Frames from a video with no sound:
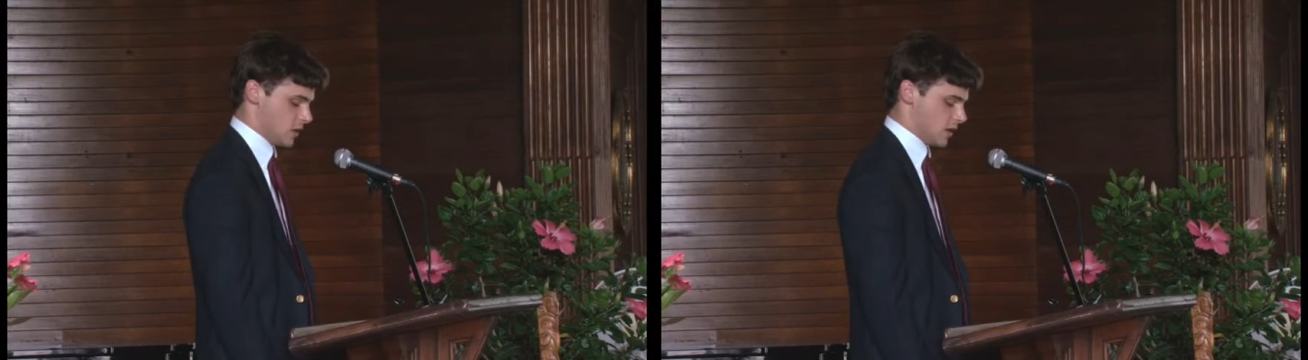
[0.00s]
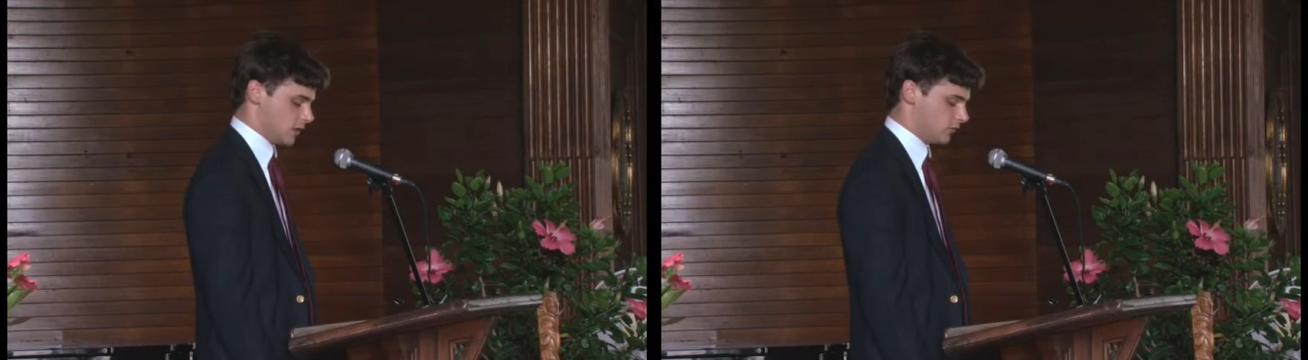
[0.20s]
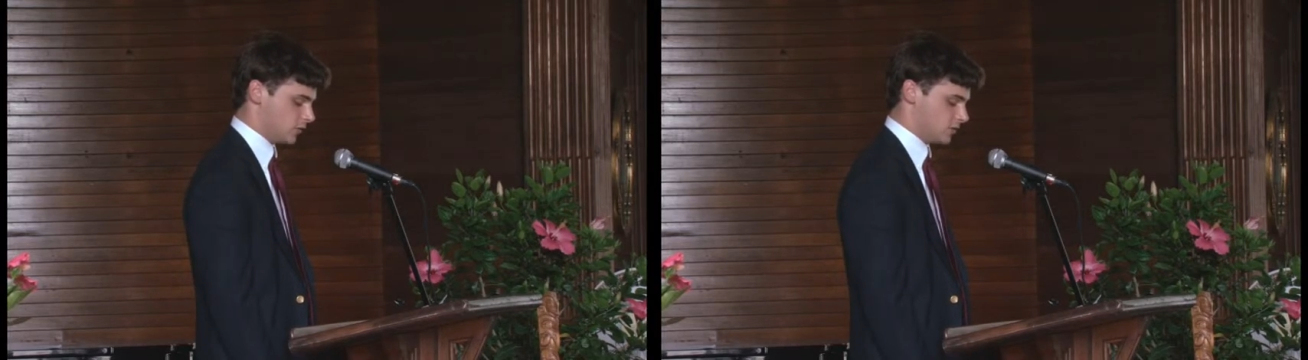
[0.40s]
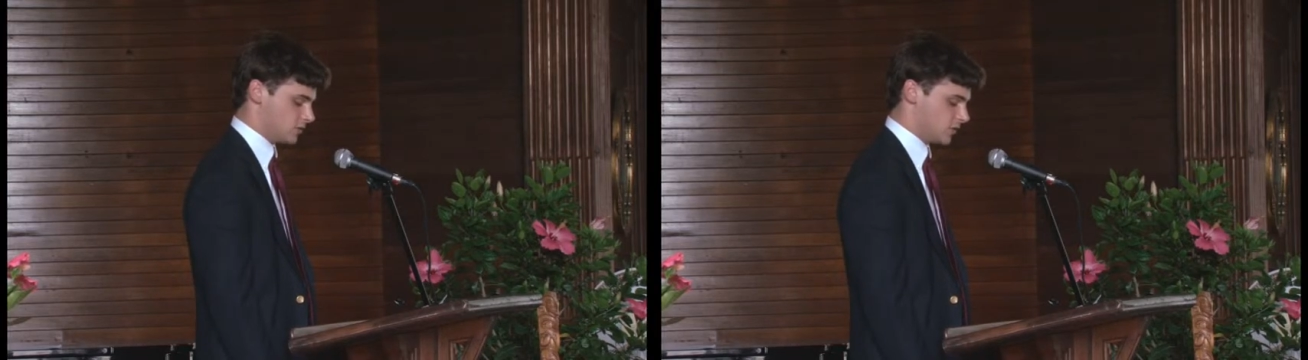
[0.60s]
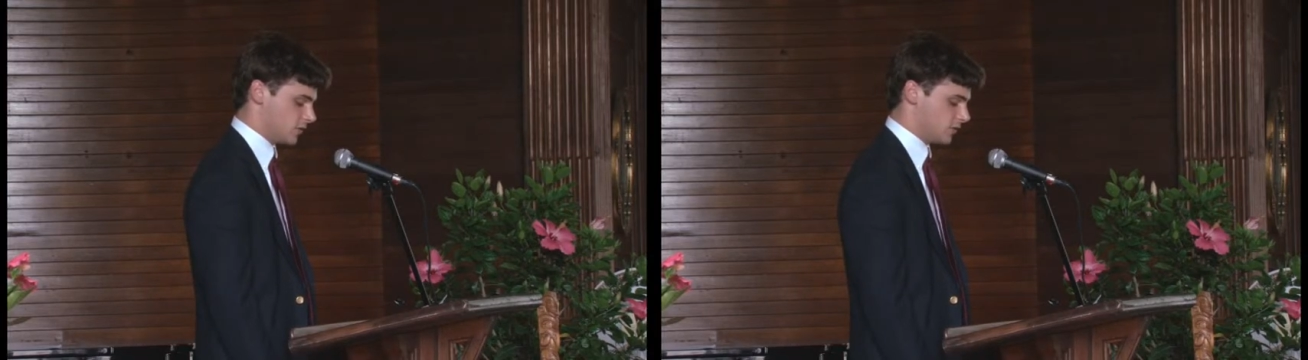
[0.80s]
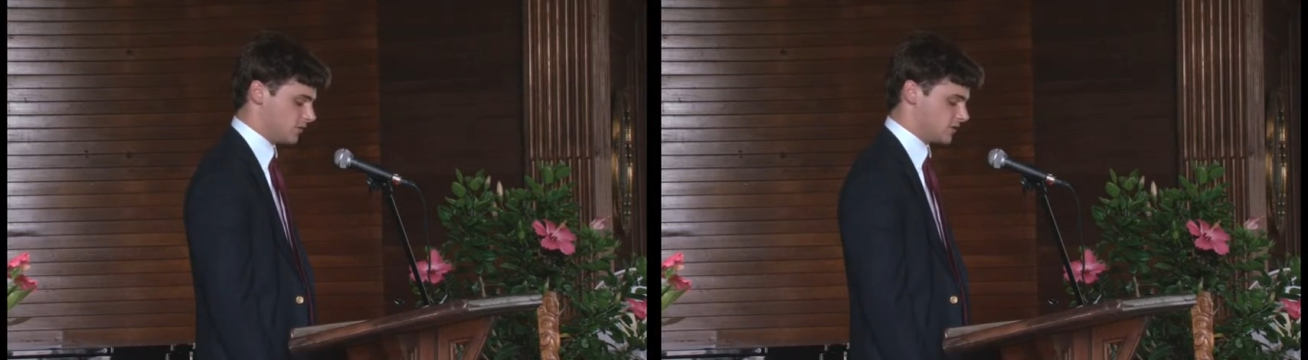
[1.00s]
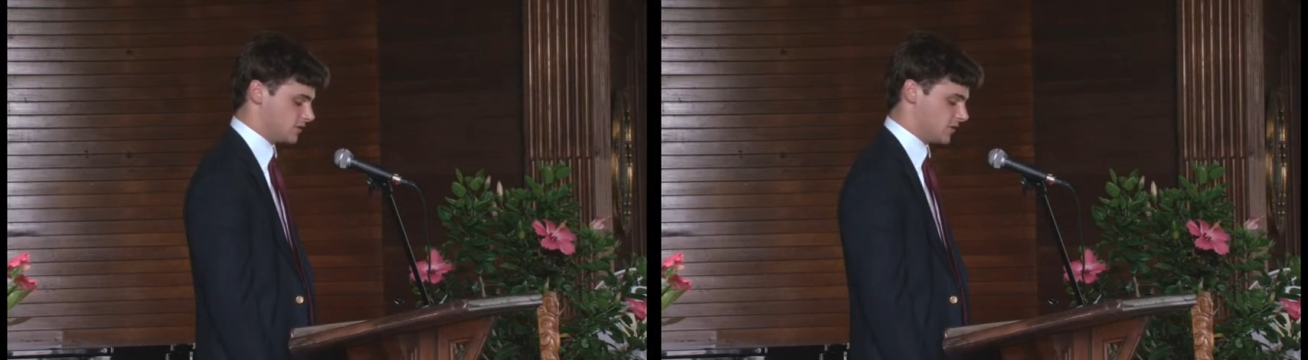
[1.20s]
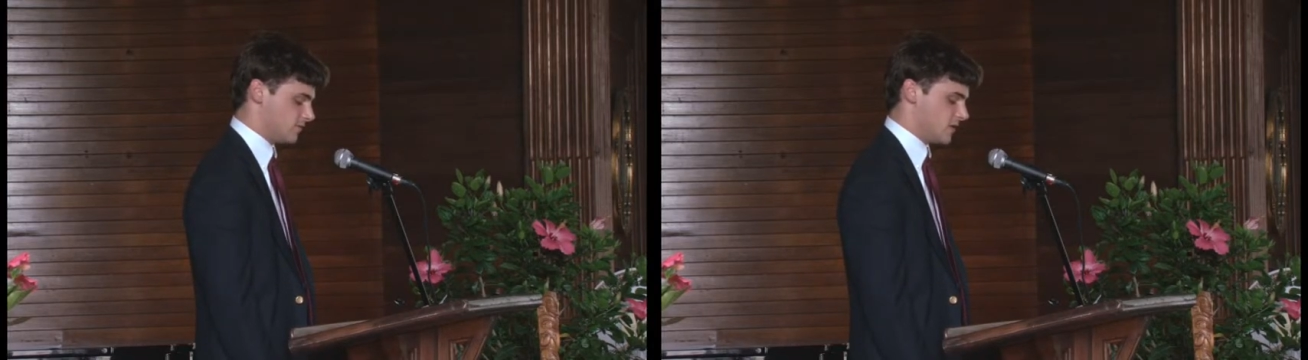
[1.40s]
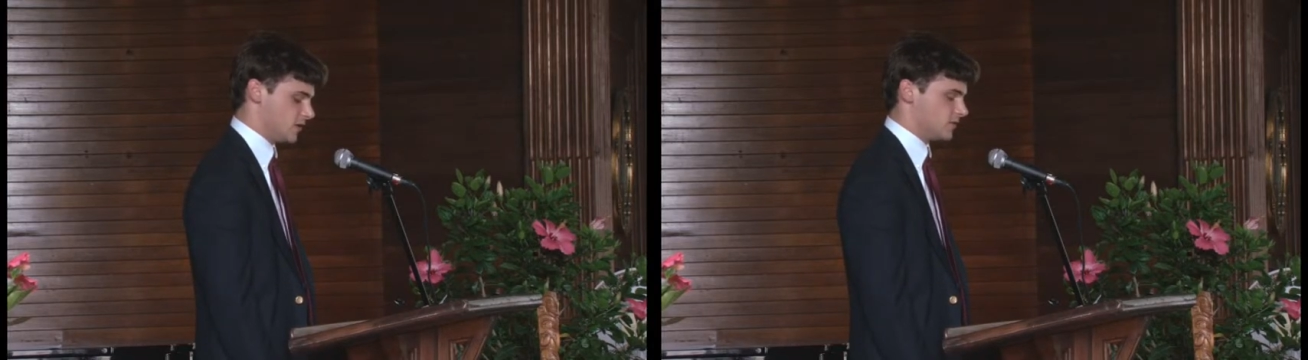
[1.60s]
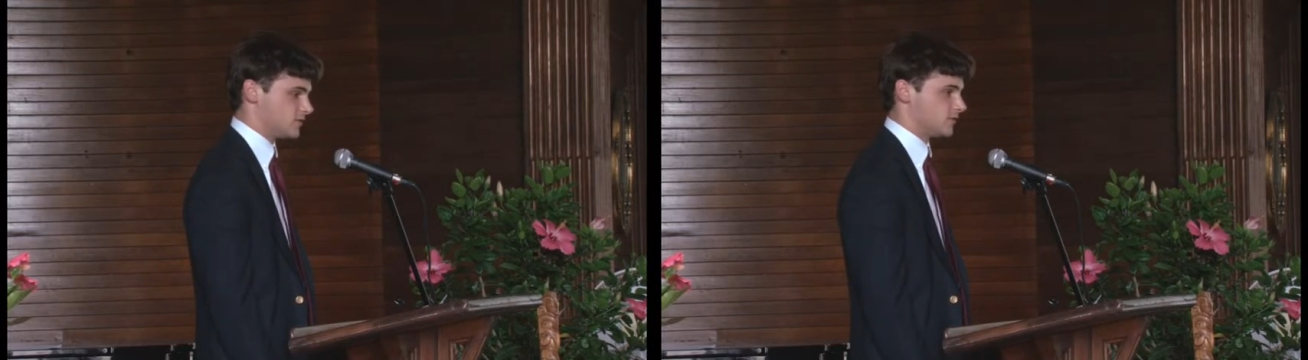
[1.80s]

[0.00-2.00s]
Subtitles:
and a large part of the reason I've made it this